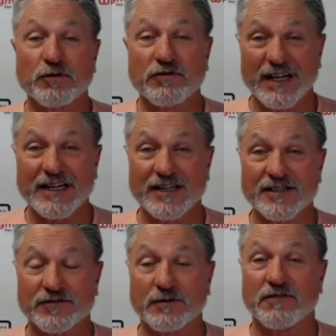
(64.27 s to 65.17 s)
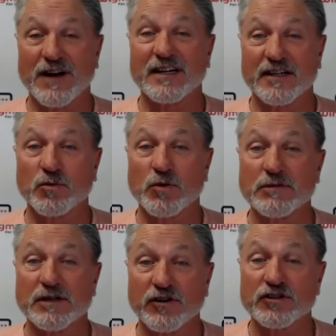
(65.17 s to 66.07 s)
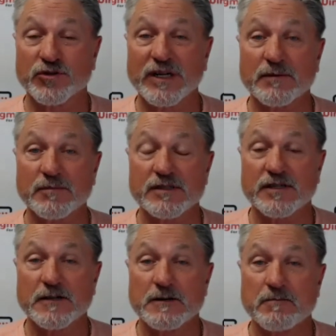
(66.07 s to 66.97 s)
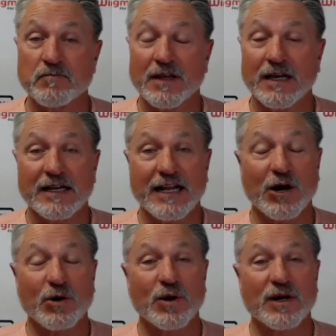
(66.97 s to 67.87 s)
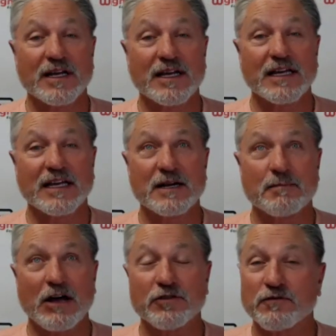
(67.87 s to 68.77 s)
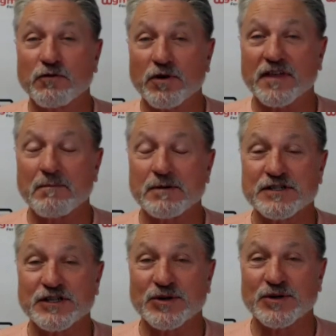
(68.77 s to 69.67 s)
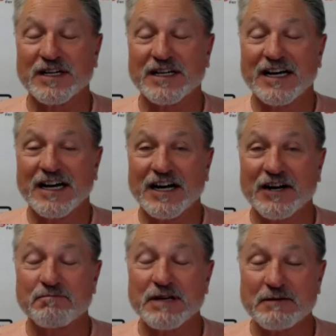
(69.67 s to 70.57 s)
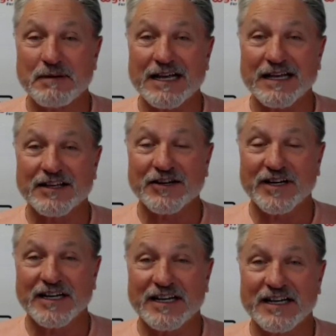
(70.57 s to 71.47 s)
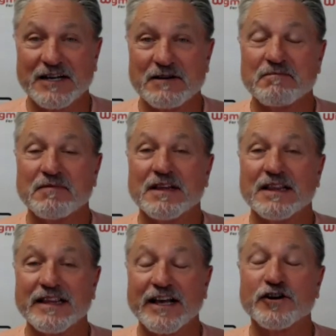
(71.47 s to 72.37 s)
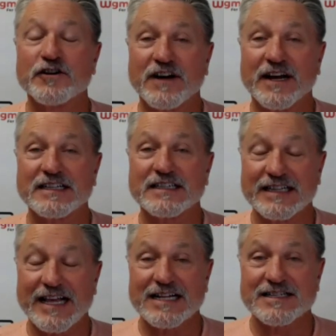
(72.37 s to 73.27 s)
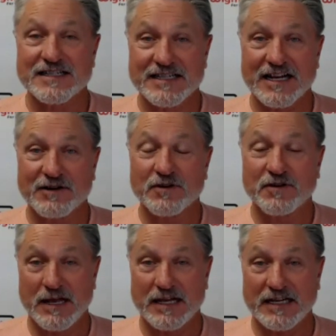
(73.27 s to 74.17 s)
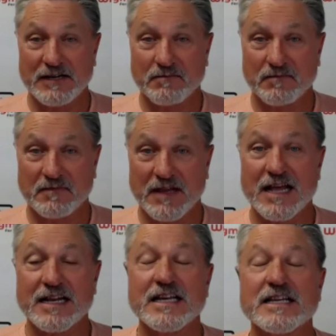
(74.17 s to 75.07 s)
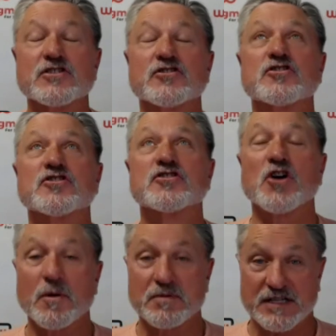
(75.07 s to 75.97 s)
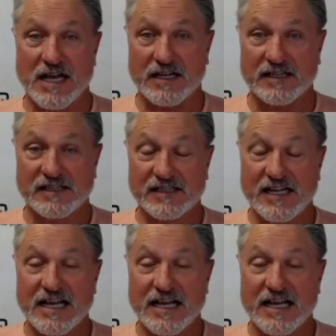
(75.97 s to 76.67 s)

just preventing us from finding the woman of our dreams. Now, in about the fourth episode of Big Bang Theory, Leonard finally lands a date with Penny, and he is so upset.